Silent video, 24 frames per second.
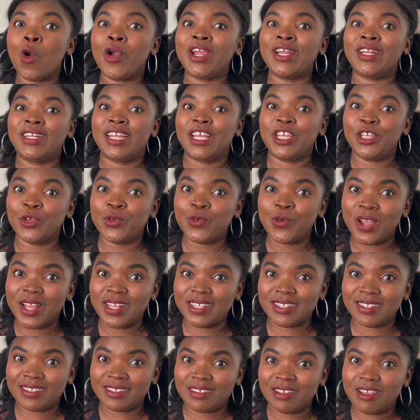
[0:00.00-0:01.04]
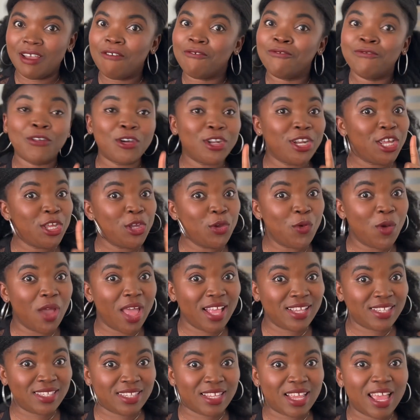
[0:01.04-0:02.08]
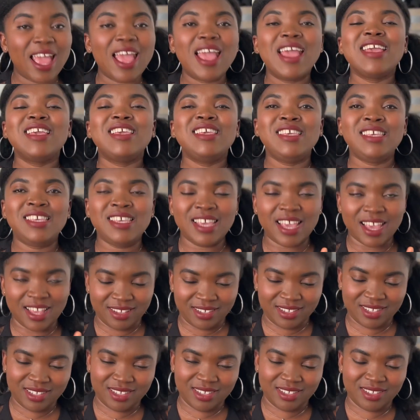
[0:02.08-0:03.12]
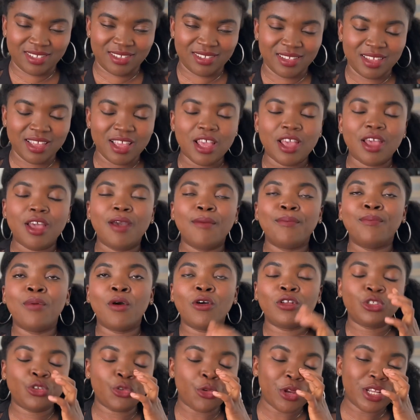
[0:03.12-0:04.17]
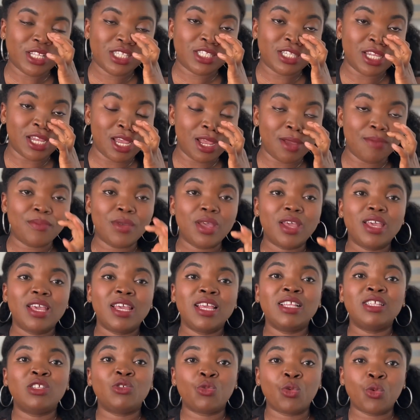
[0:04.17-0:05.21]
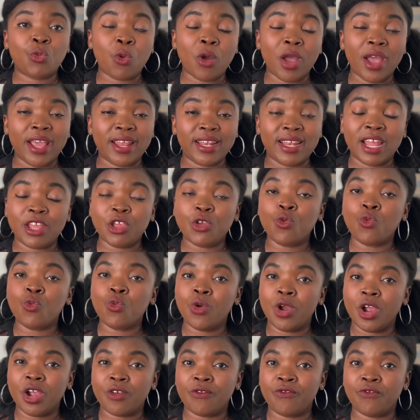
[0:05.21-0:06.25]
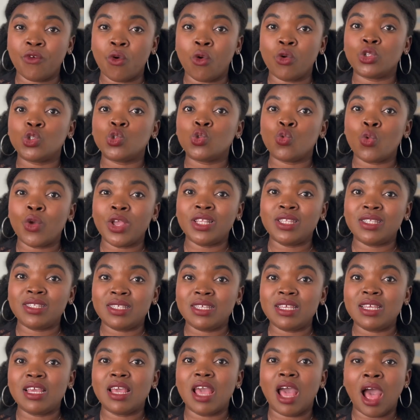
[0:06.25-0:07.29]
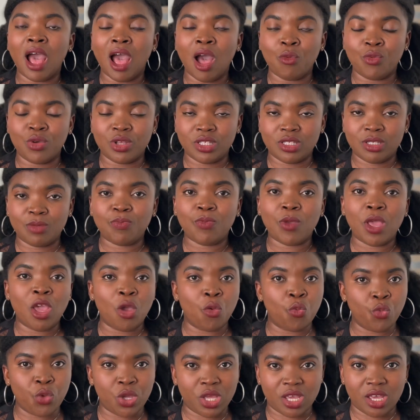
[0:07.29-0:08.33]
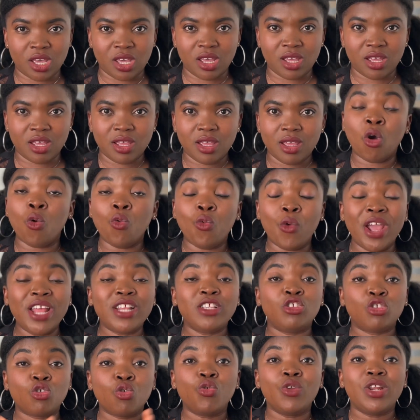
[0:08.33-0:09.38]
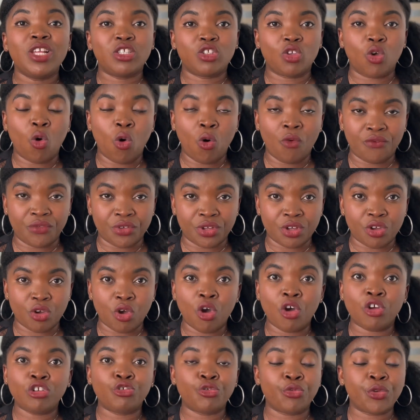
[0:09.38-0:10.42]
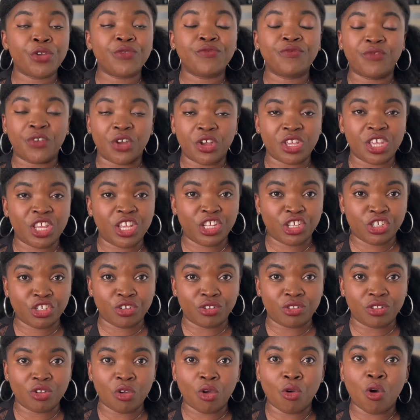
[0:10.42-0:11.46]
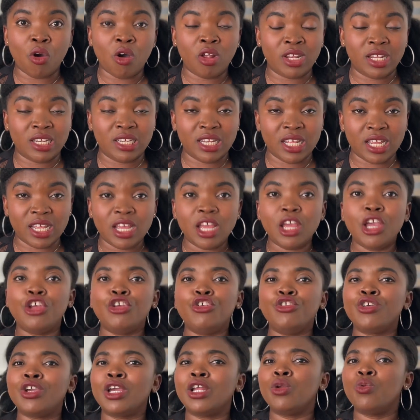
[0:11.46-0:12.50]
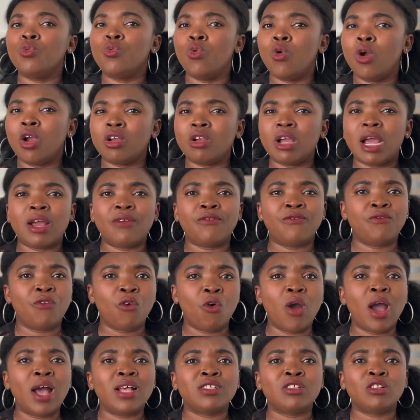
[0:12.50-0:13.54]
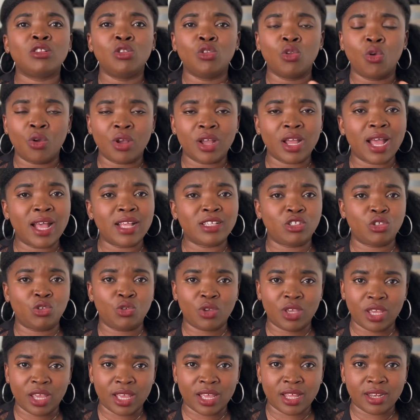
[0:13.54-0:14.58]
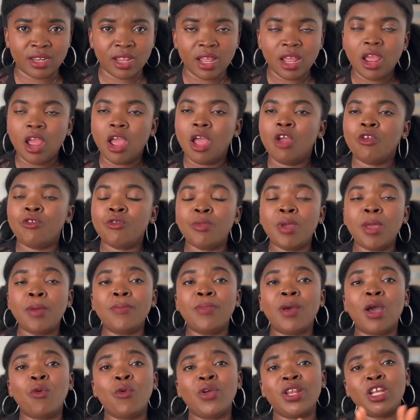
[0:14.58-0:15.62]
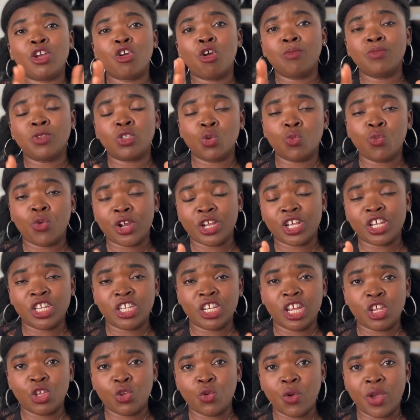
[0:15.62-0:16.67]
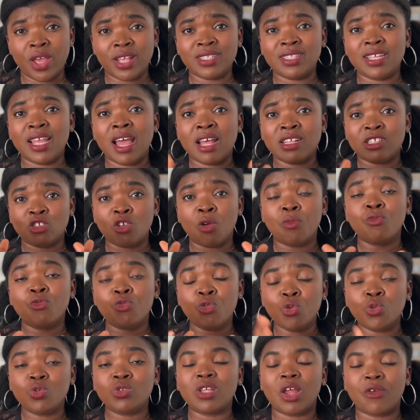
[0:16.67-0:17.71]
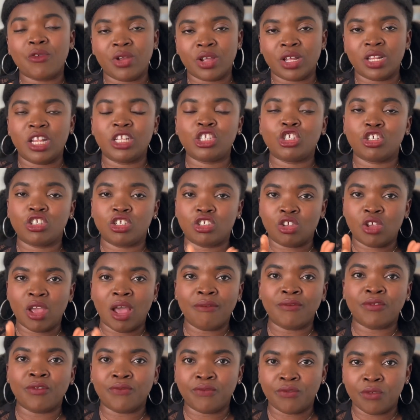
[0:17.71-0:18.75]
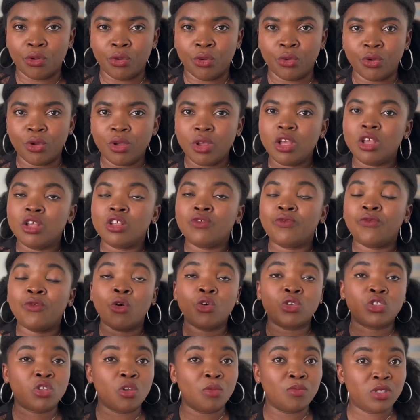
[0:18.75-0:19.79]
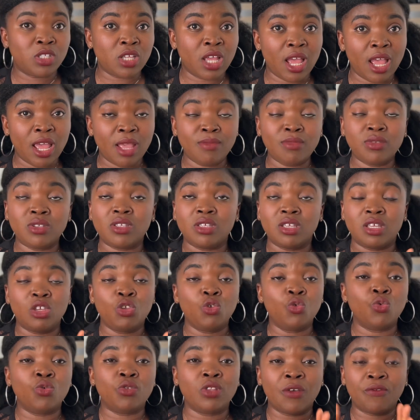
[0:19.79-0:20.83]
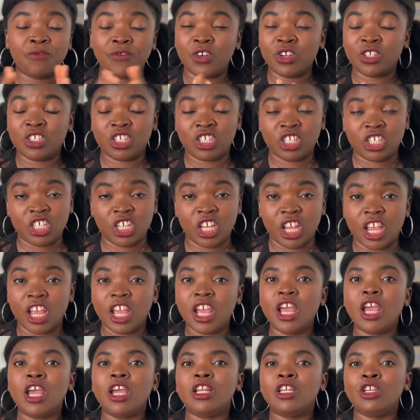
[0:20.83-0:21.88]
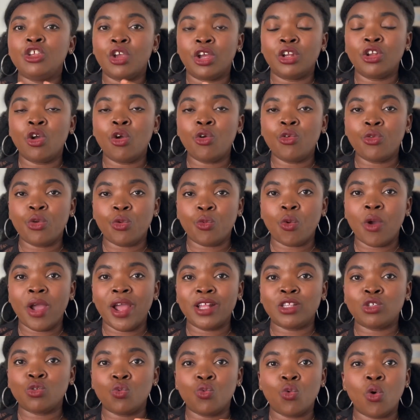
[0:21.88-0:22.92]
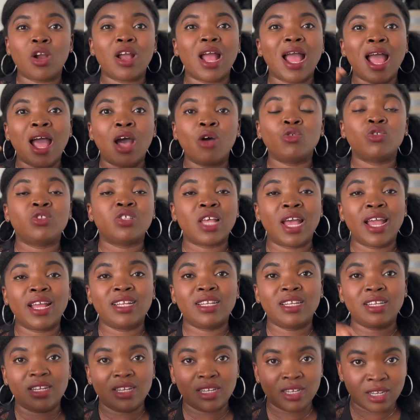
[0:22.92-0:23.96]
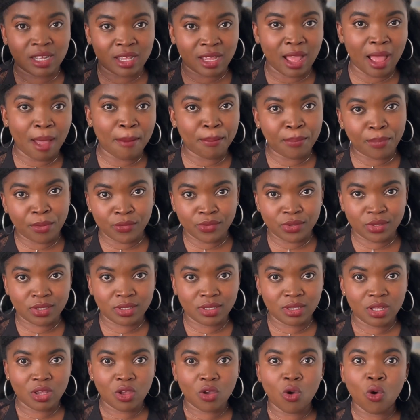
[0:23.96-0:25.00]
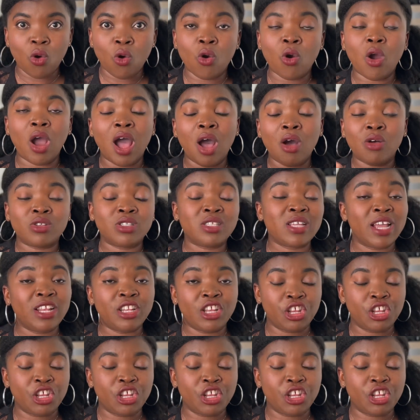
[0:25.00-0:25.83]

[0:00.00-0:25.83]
in the US? For the US, yes. But during term, it's required that you work for 20 hours a week. But when school is over or during vacation or holiday, you can work for as long as you can. Remember, when it comes to working in the US, there are some rules and regulations you have to follow. For sometimes the first year, you're not required to work outside the campus or outside the